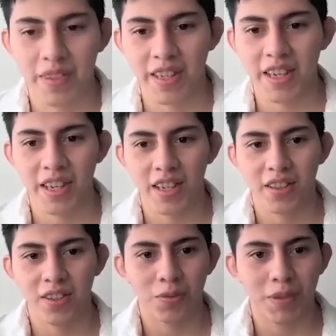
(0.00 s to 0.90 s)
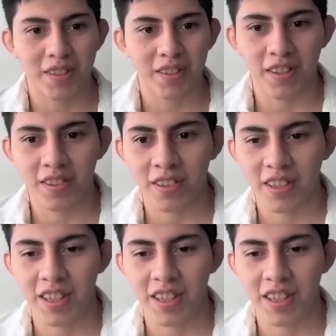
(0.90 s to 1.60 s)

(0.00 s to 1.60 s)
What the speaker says: Yeah, it does make sense.